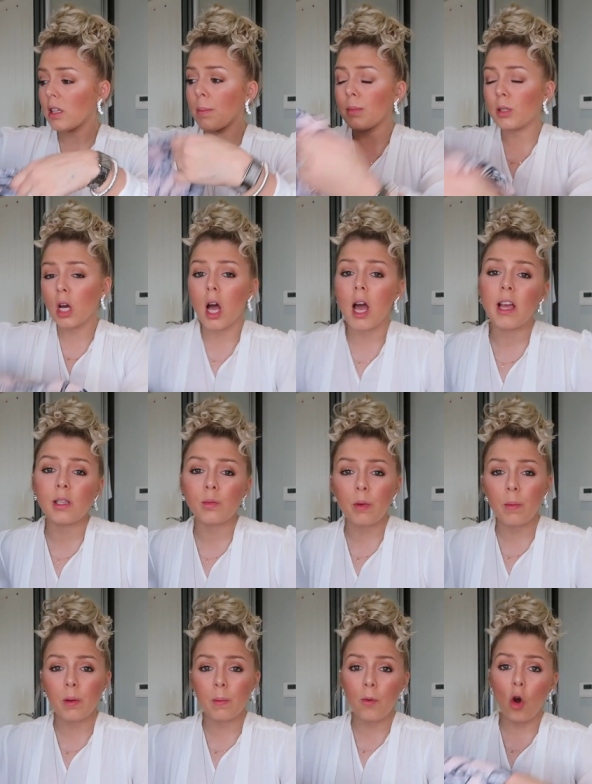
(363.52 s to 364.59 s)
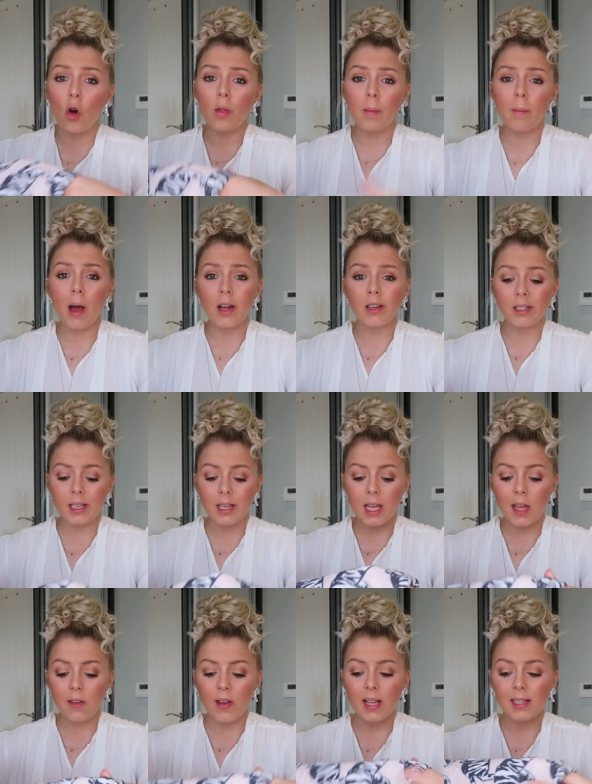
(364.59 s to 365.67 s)
Sometimes we would put them
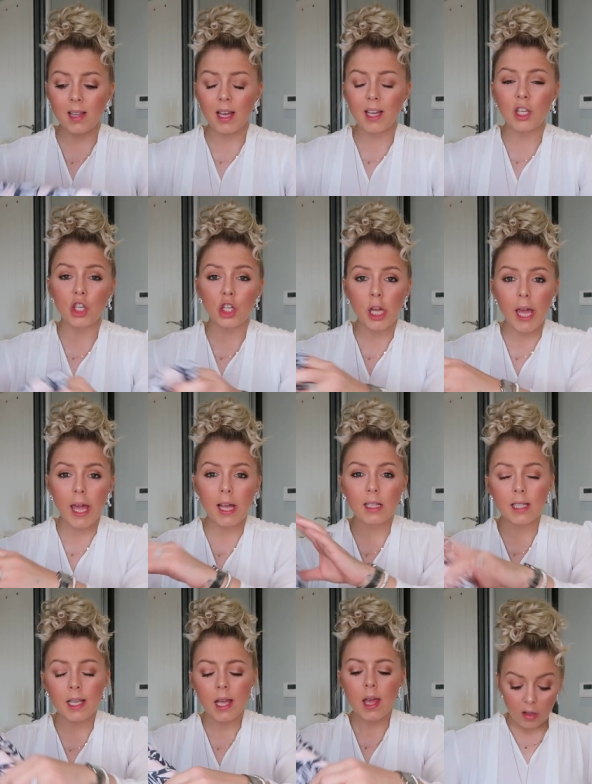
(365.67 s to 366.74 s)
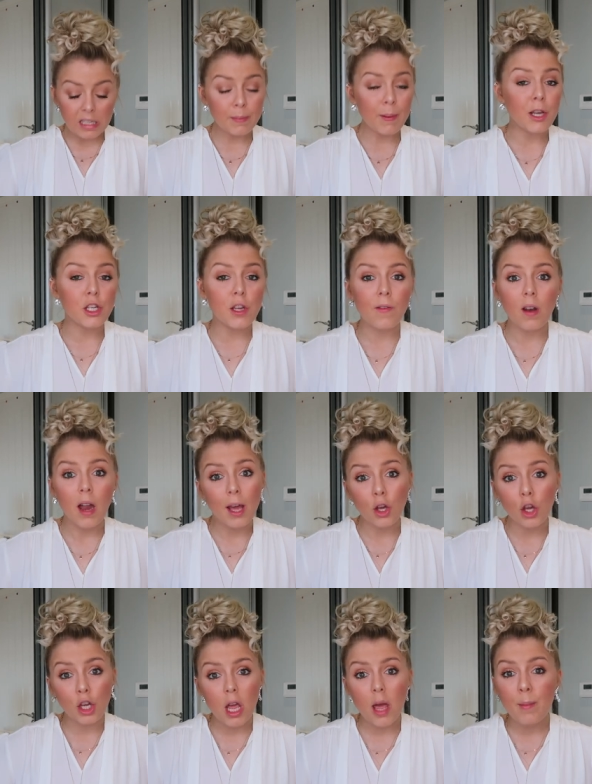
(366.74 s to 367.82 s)
underneath as like a sheet, especially for like
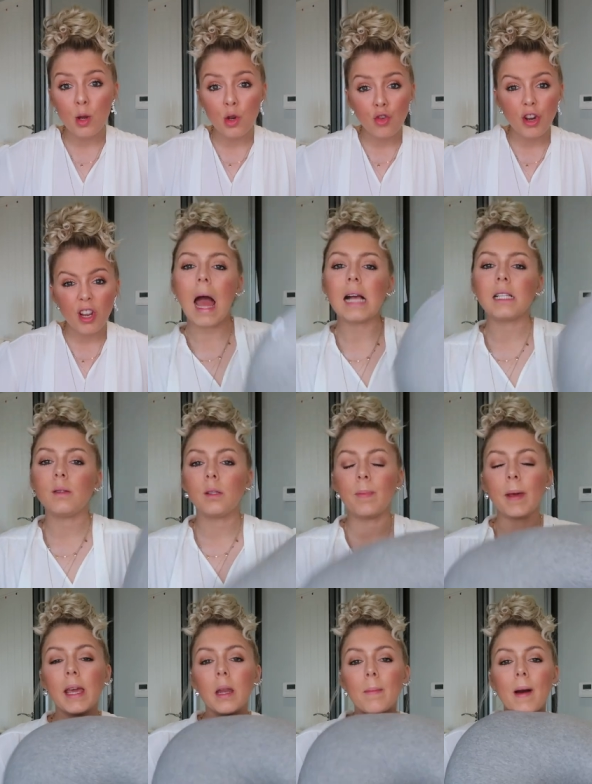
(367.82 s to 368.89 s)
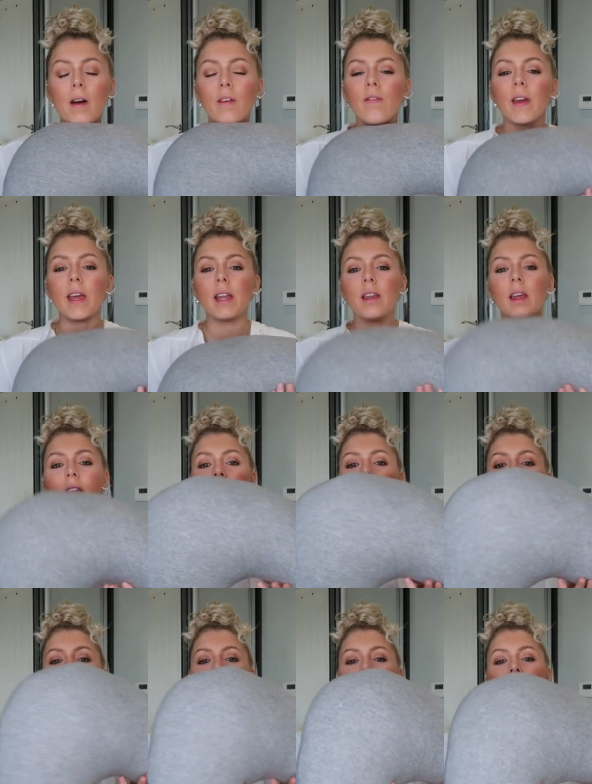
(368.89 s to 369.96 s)
good imagery. As we're speaking about
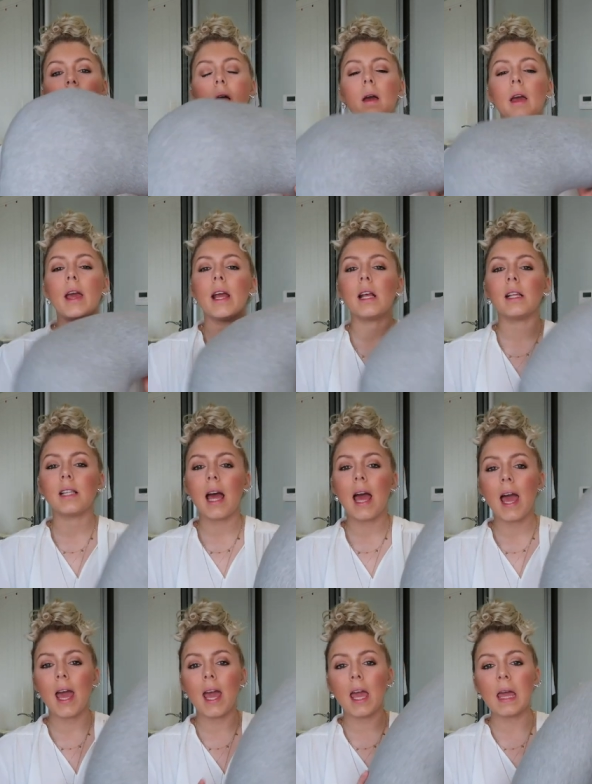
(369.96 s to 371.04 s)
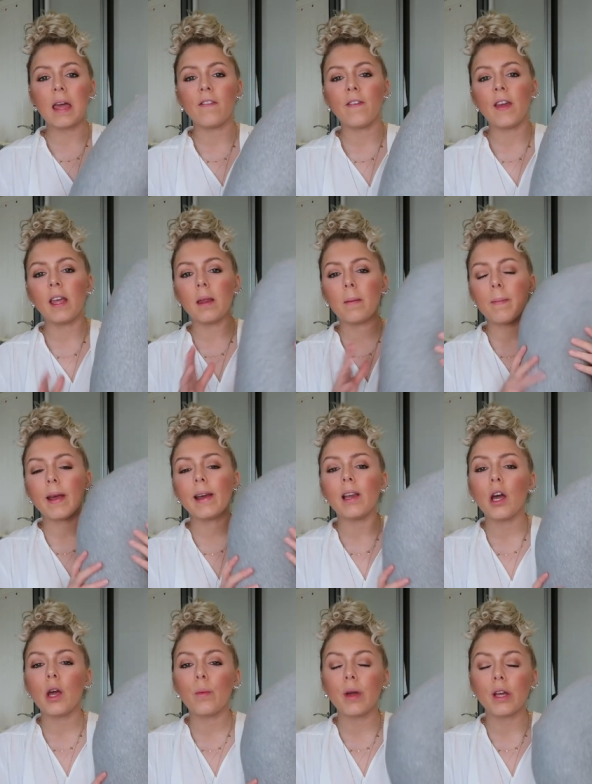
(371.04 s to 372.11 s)
feeding, this is a feeding
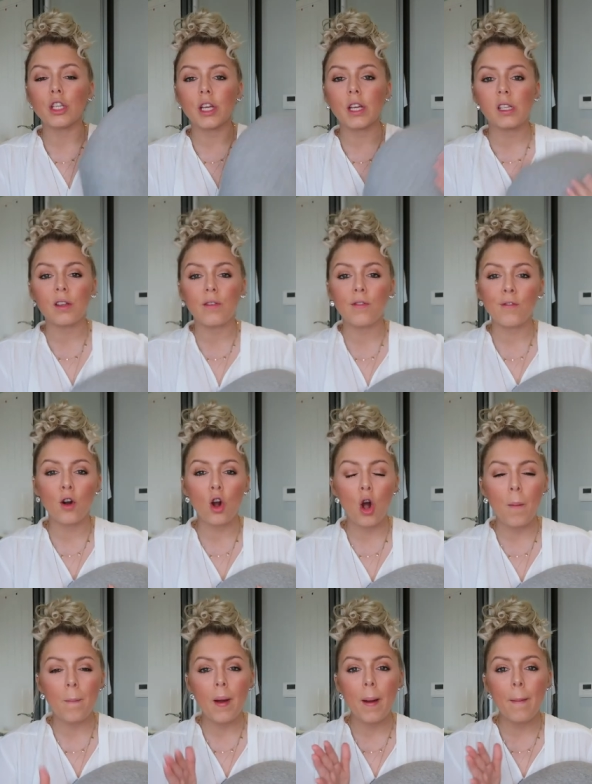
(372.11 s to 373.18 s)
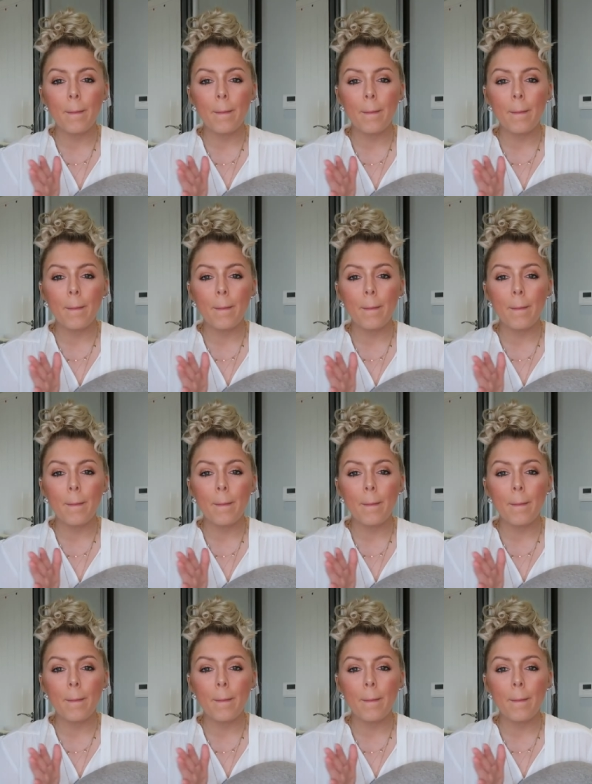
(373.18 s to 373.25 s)
pillow which is from